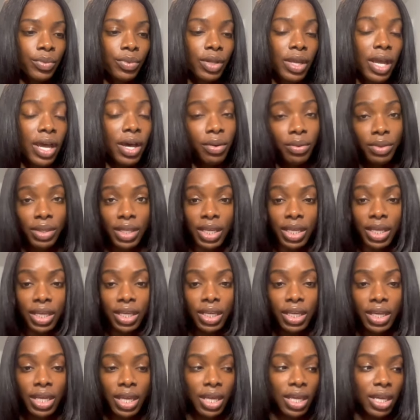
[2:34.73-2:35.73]

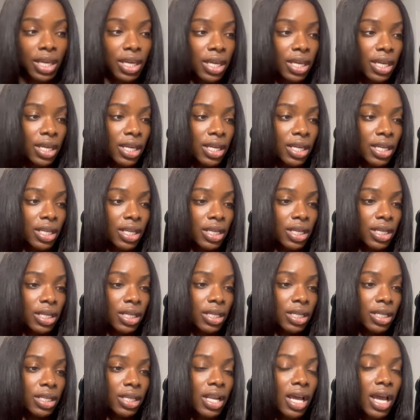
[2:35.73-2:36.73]
healthy and
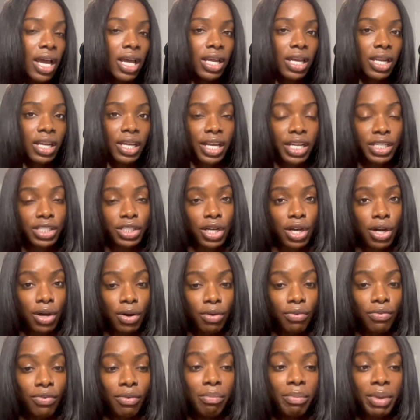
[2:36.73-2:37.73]
not going to catch a cold
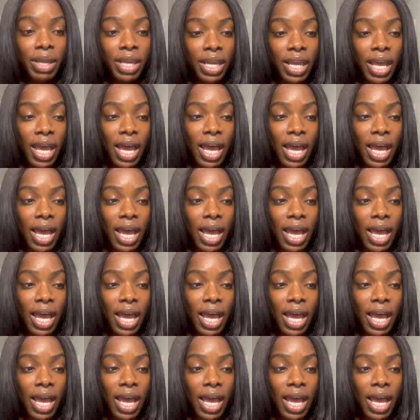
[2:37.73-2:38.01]
from being